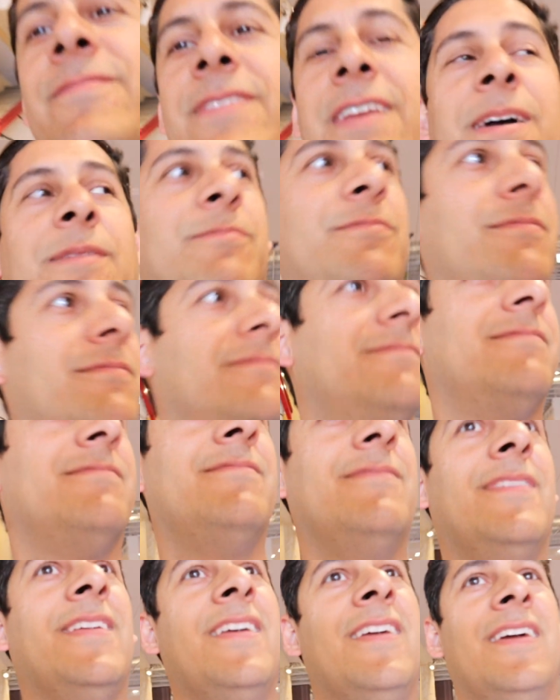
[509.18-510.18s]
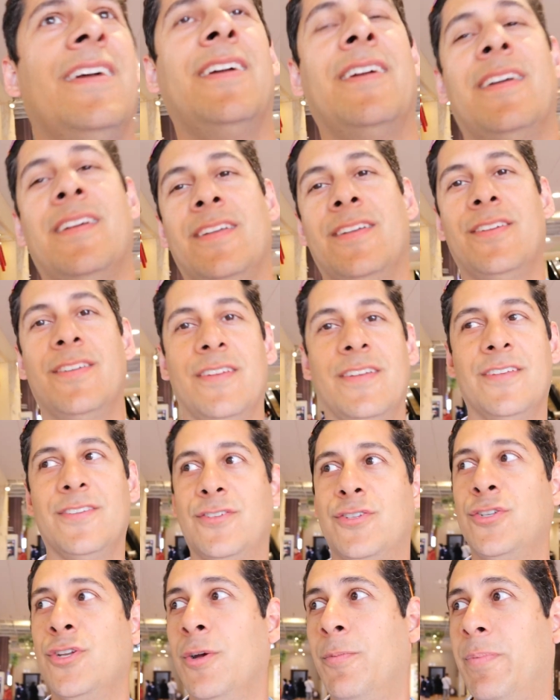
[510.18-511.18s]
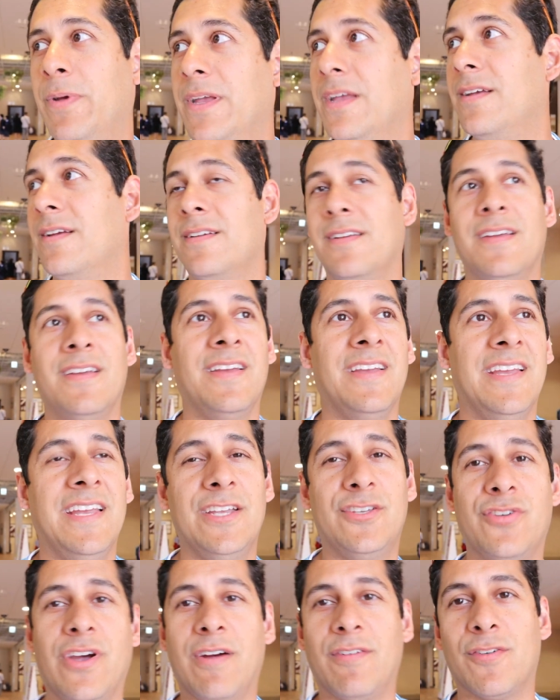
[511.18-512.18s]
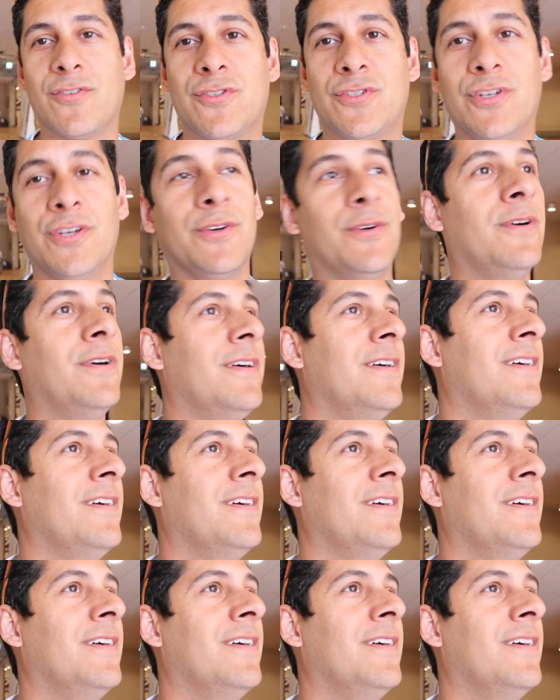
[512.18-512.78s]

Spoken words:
Yep, Snoopy, he travels too.